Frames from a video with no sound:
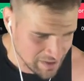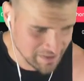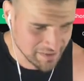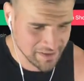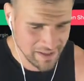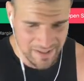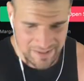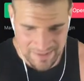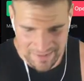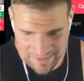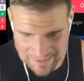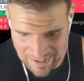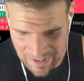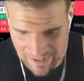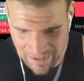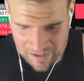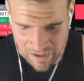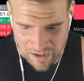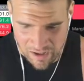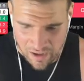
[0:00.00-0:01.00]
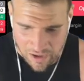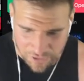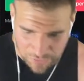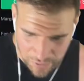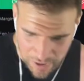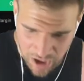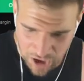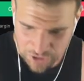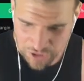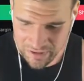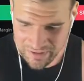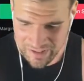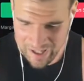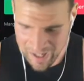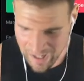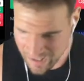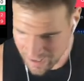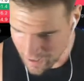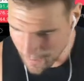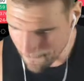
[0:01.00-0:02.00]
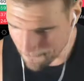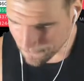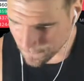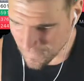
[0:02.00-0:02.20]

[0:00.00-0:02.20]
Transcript: Stacy, 300K,